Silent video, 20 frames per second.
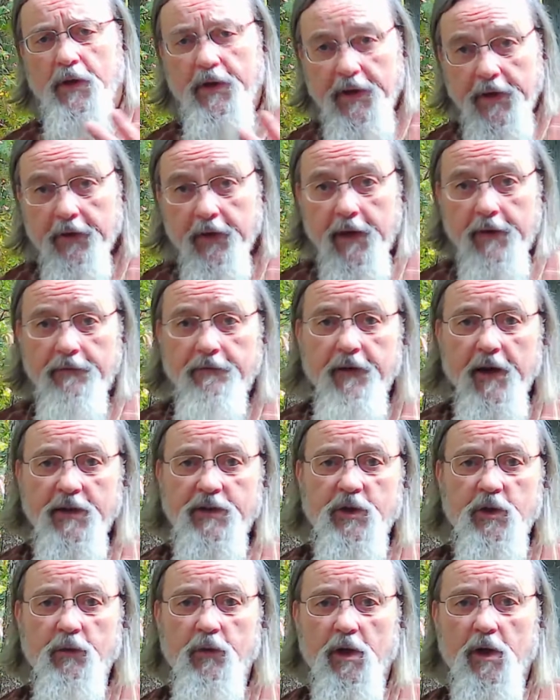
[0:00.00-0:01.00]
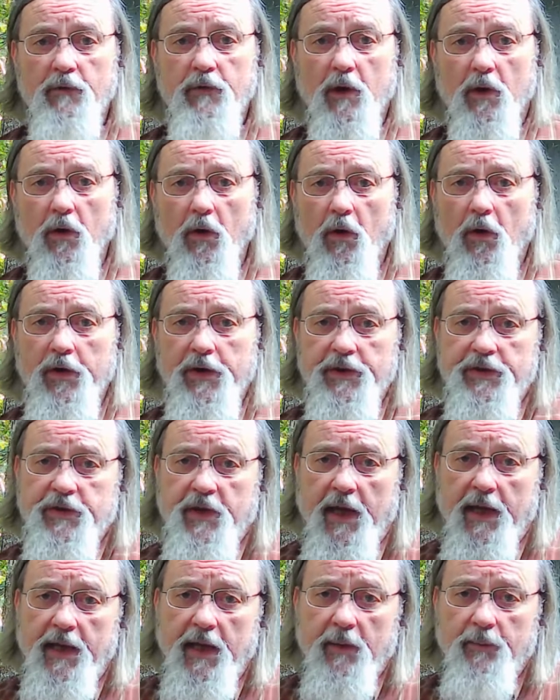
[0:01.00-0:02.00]
yearly festival of the Lord is
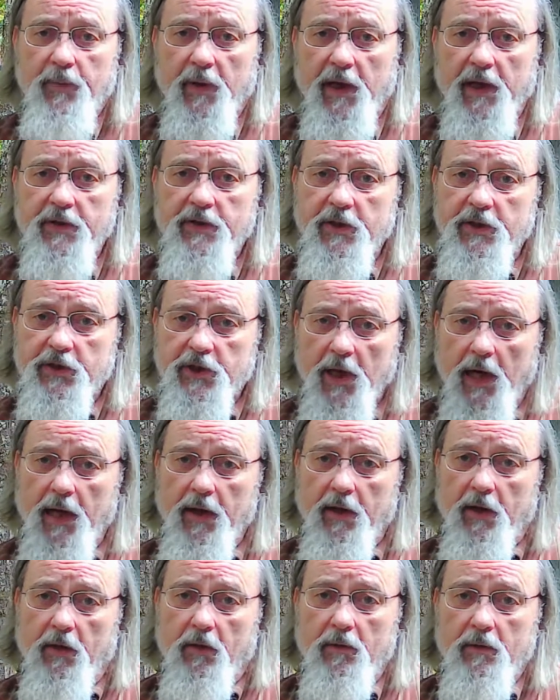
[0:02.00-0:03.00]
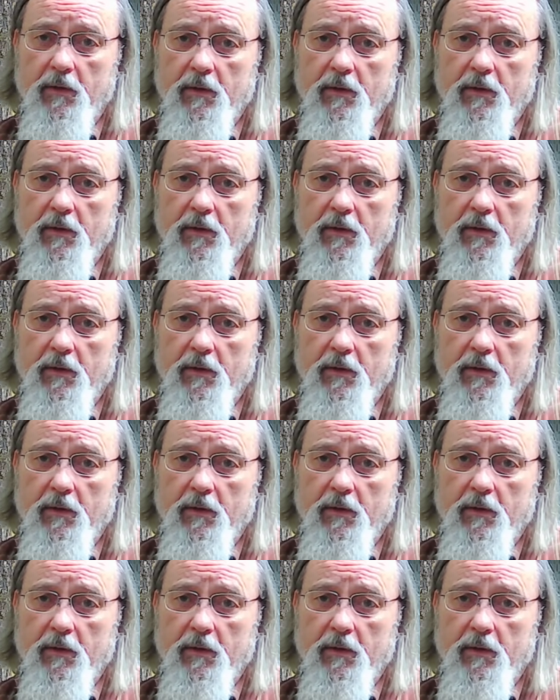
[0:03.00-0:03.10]
taking place at Shiloh,